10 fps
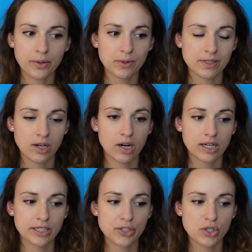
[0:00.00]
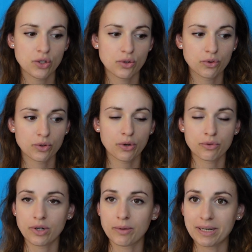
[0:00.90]
It was hard to go
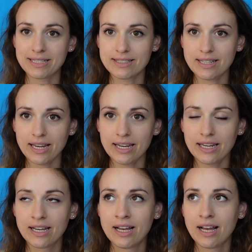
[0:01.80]
throughout my day.